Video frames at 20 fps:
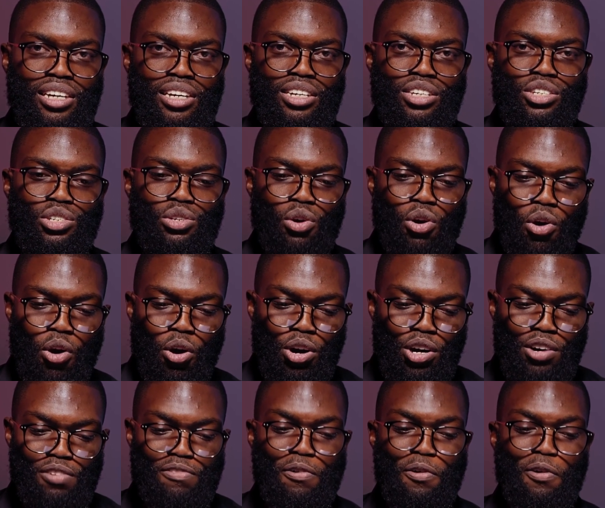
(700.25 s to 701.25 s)
So
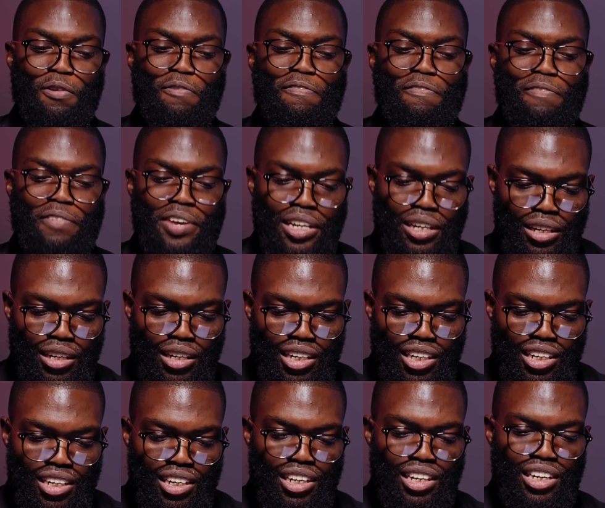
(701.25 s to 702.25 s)
God fulfilled
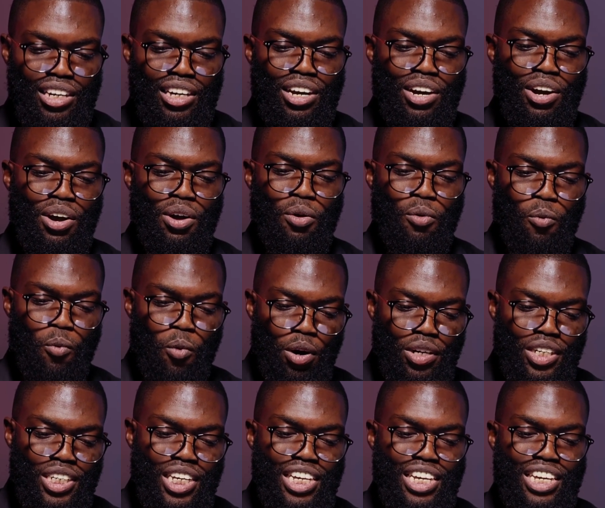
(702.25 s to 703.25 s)

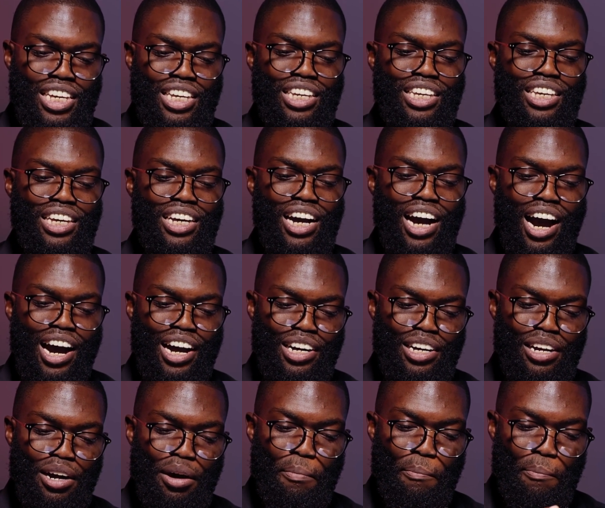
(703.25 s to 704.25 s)
what he
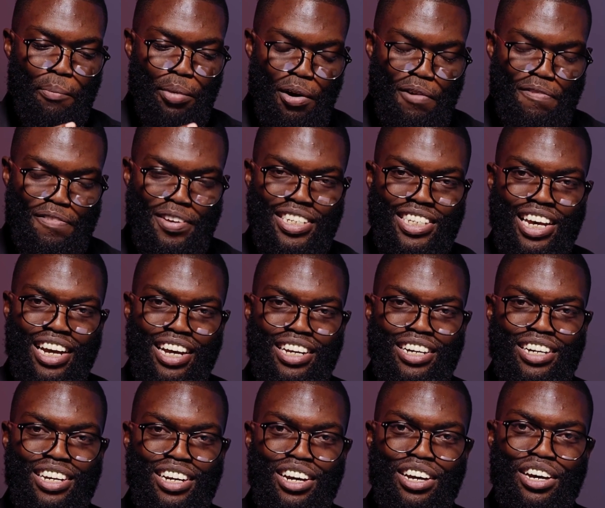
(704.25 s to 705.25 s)
had
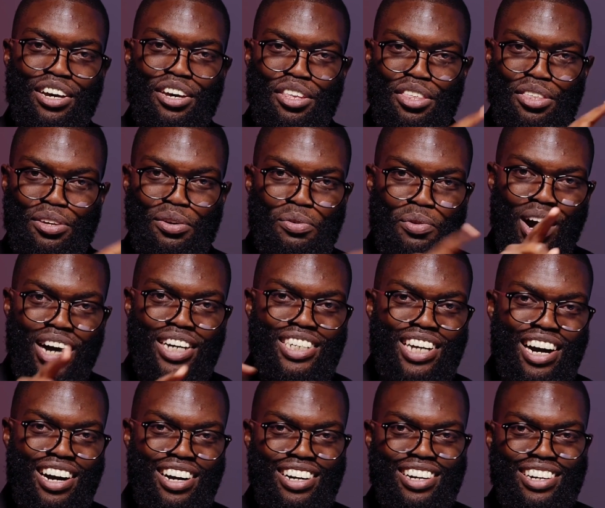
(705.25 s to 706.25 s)
prophesied through a
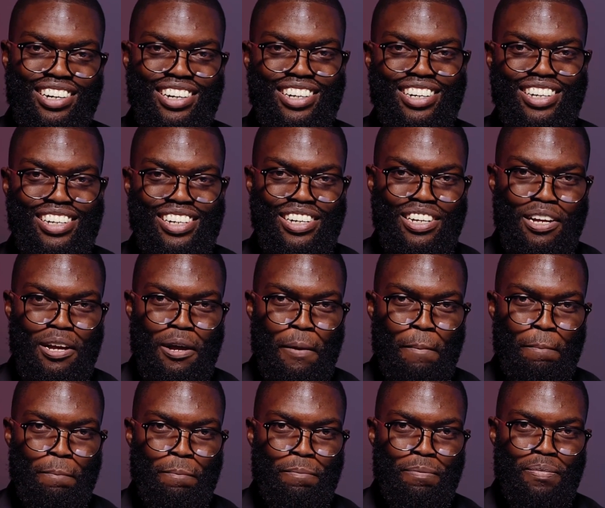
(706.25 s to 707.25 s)
tongue
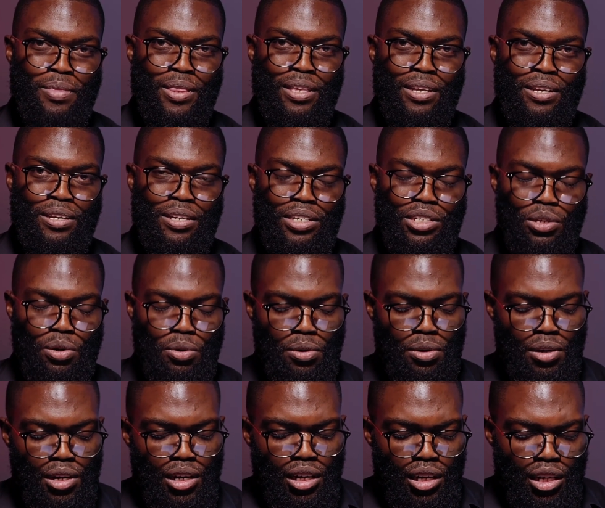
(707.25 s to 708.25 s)

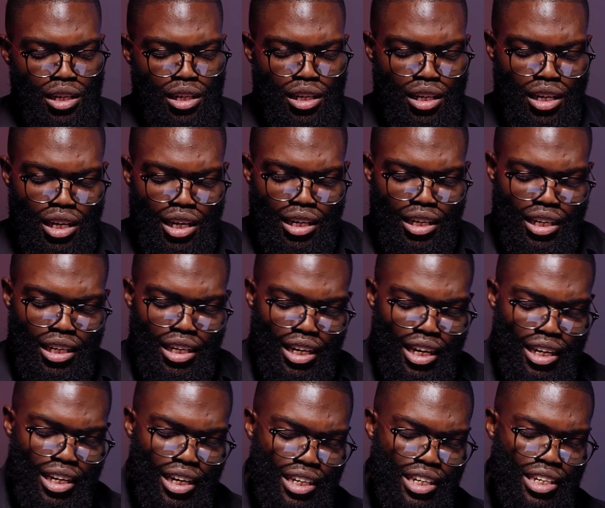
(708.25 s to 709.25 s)
so
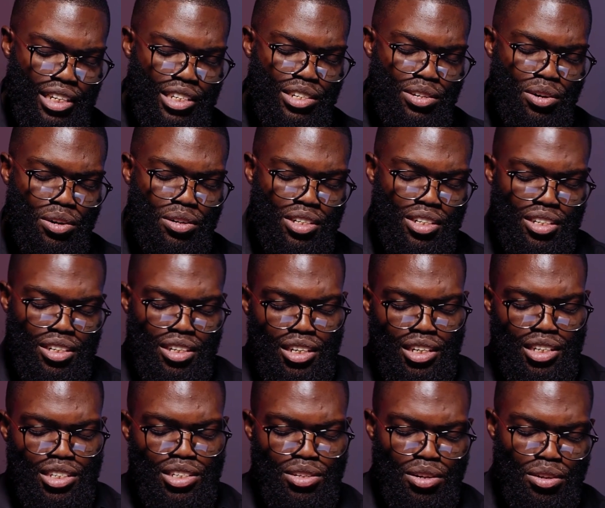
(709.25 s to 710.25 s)
it's not
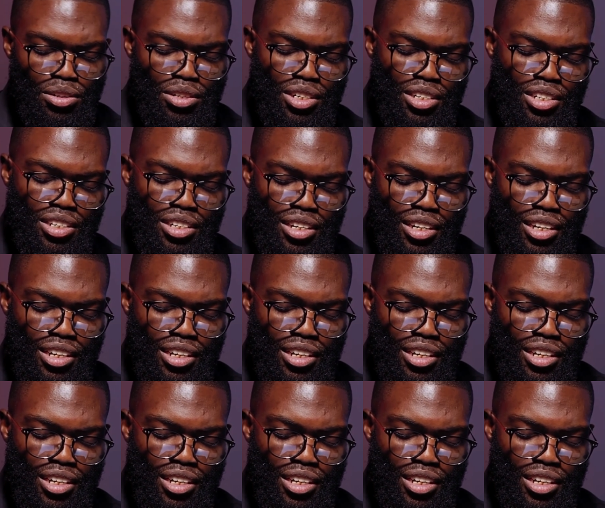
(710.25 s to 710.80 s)
it's not